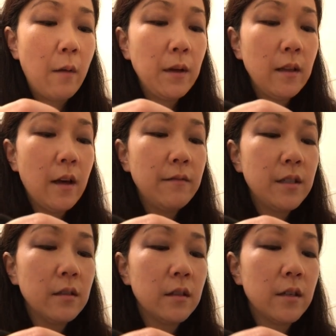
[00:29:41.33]
I would love
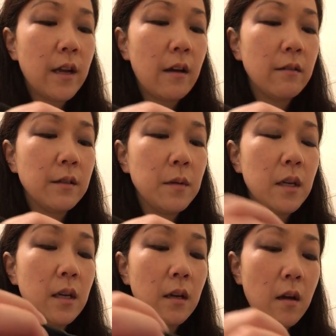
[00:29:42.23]
to learn how to
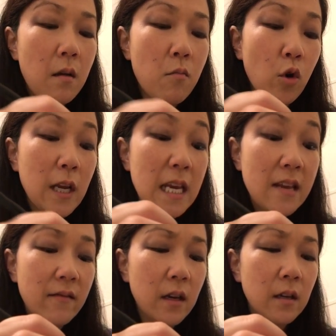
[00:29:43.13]
be more
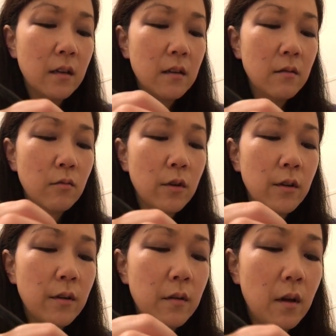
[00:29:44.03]
even
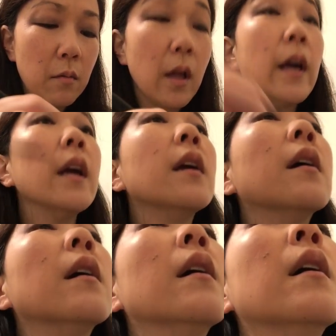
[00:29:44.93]
with
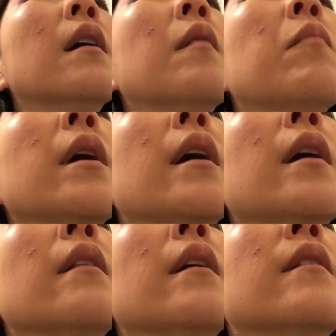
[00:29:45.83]
applying my
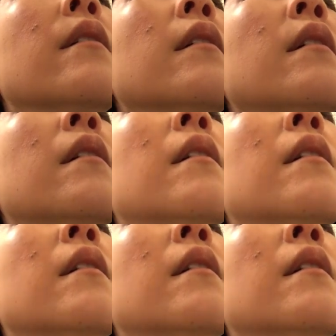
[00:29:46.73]
eyeliner,